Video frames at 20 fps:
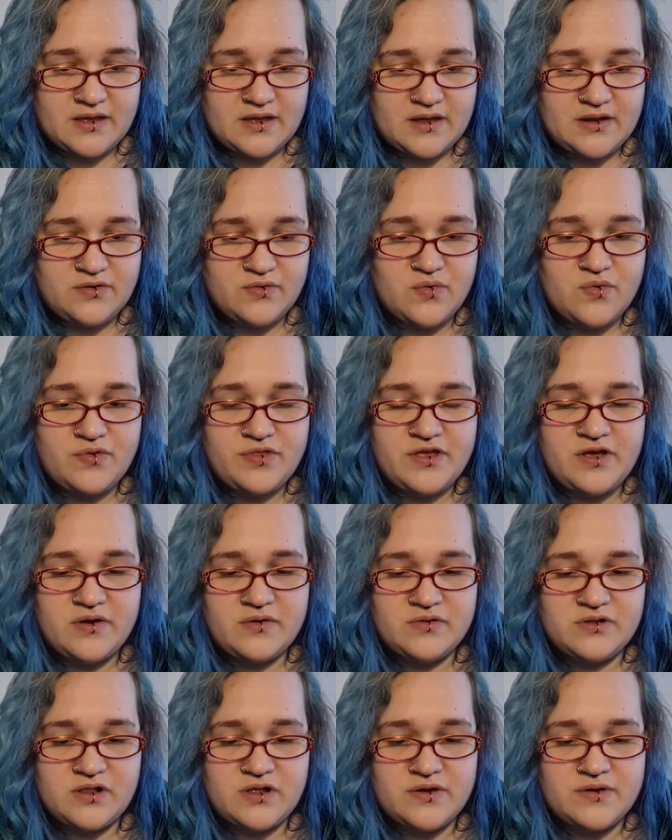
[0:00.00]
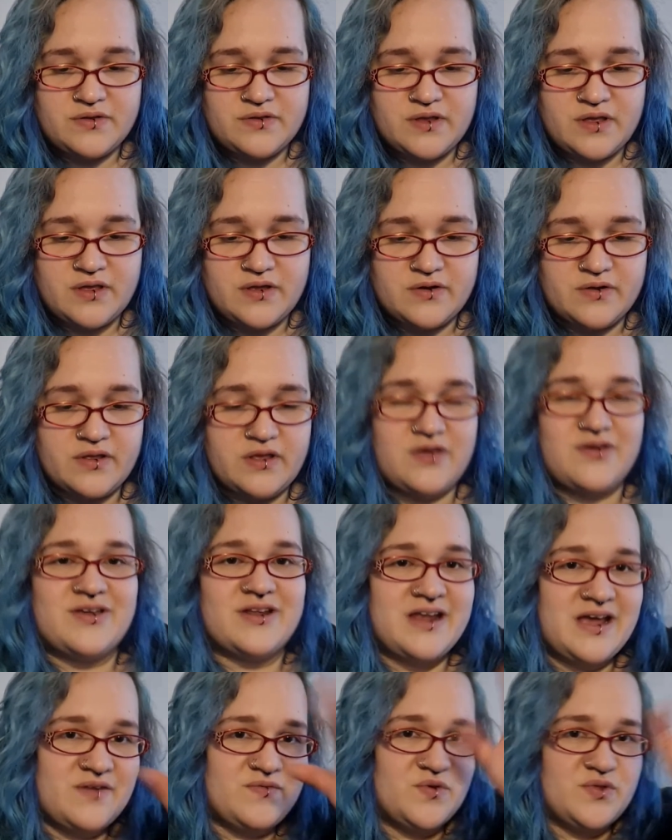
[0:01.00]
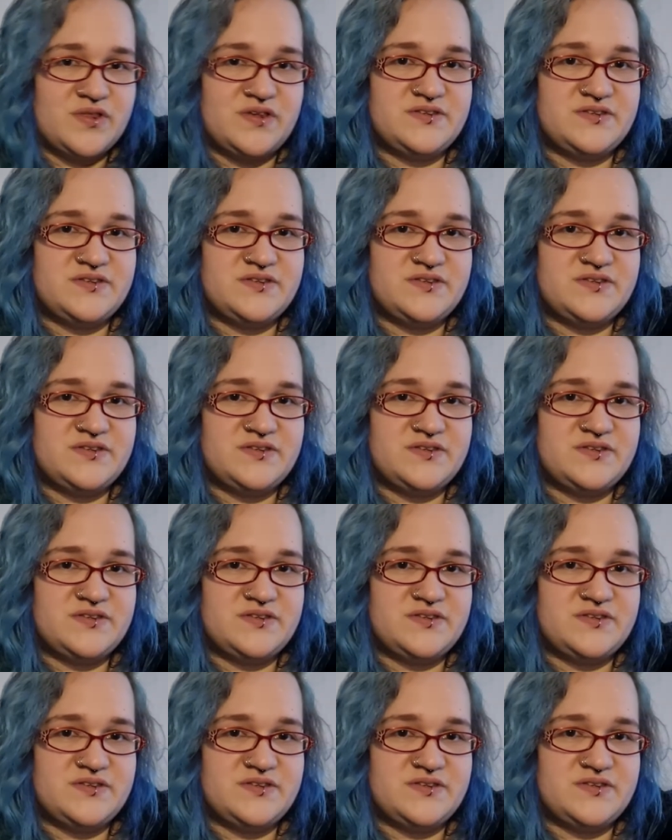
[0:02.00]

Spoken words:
And all the old clothes, you know, you can have all